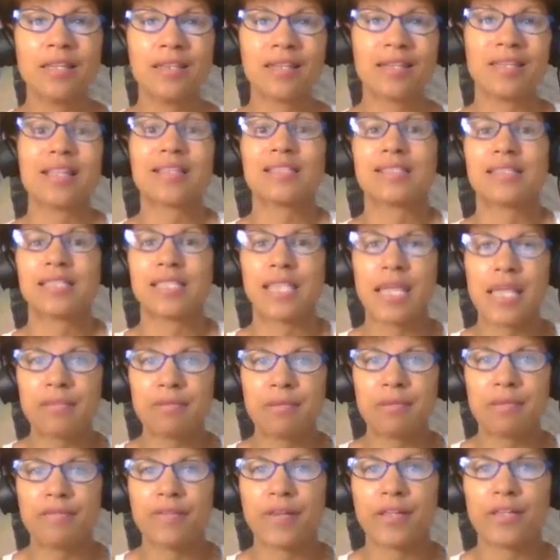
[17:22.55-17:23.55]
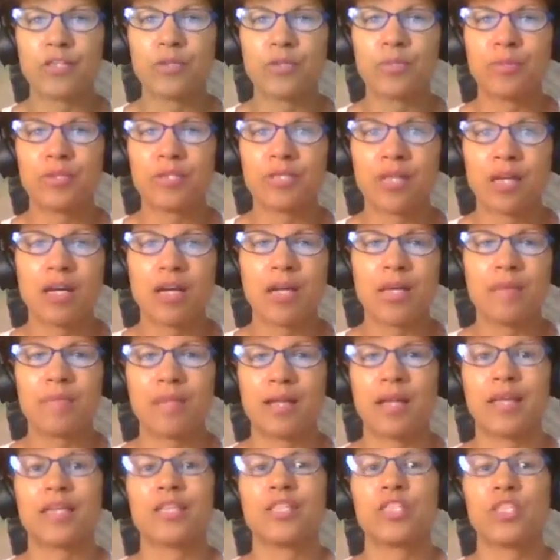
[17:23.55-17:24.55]
then that saves me valuable time
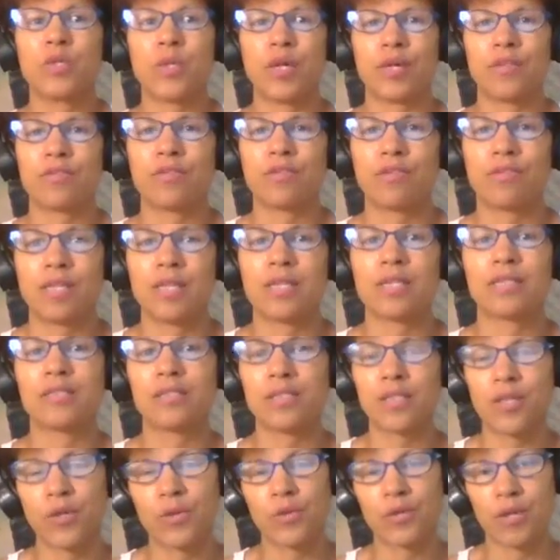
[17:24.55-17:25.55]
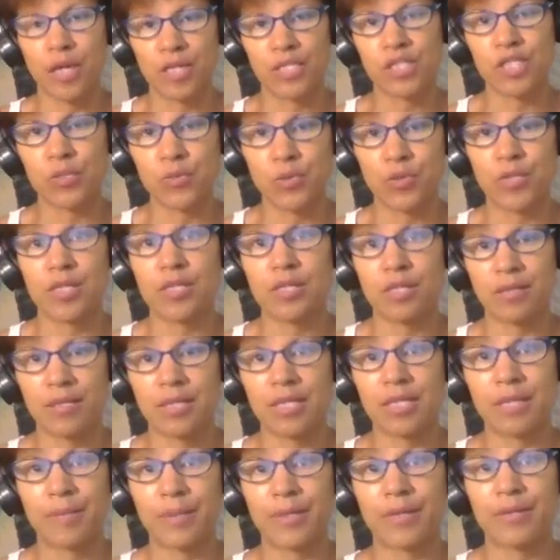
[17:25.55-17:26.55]
that I can do other things. So I just want you to
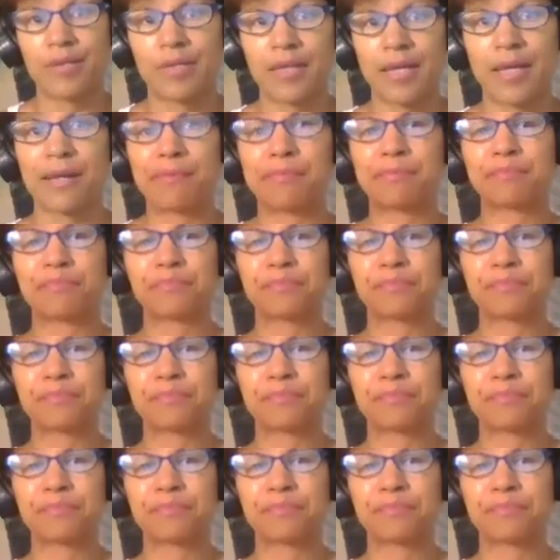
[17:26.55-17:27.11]
think about that.